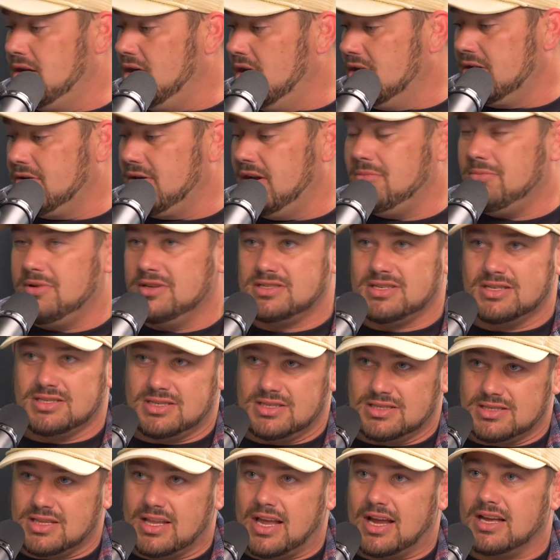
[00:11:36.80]
concrete
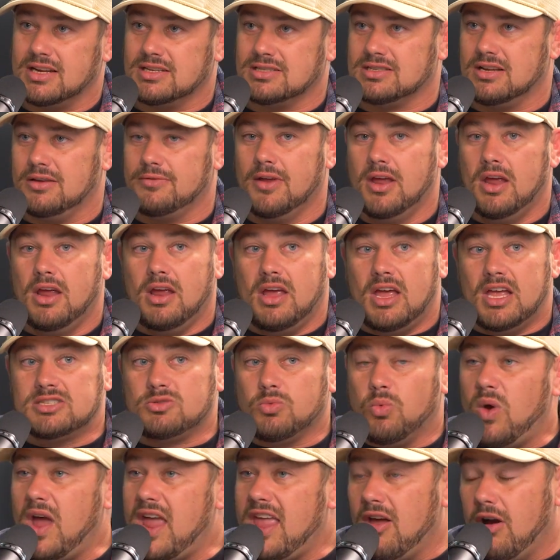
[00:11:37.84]
businesses and that kind of stuff,
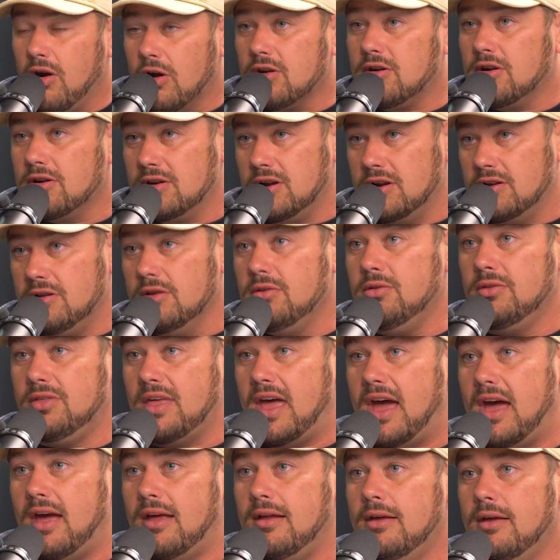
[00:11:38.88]
it's way harder to do
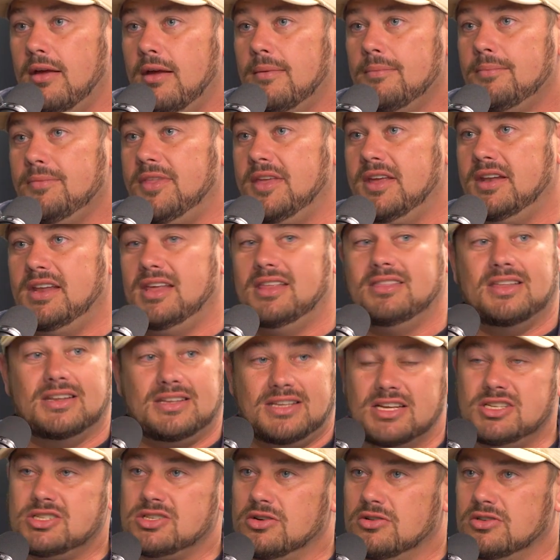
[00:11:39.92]
that than in the
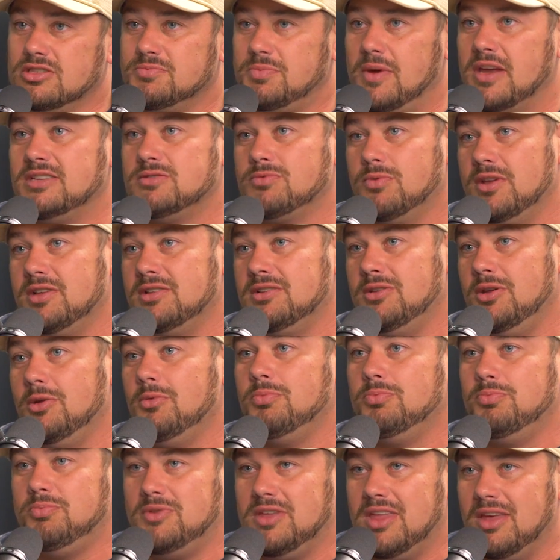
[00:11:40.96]
digital space. When
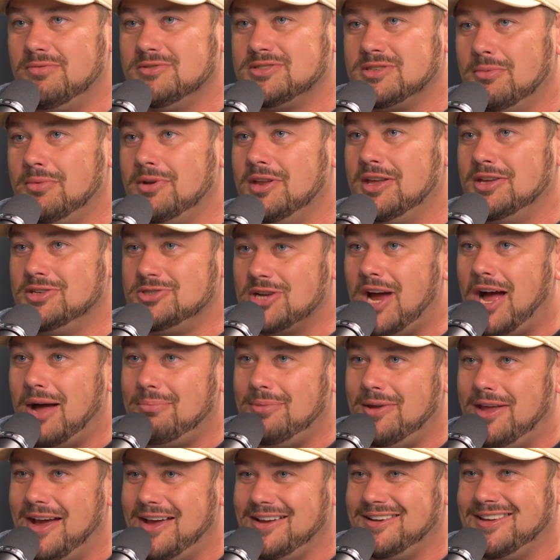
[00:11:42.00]
you give somebody a
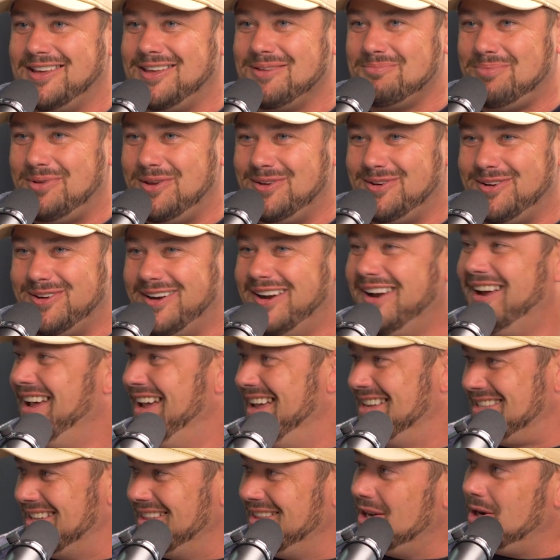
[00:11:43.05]
job behind a computer,
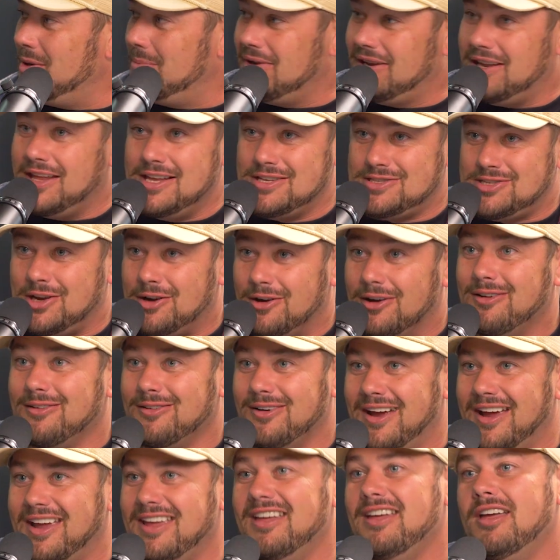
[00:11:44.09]
it's a little bit easier,
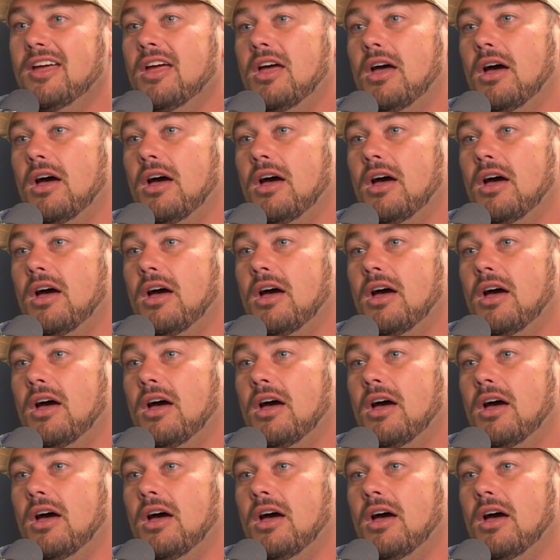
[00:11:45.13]
right?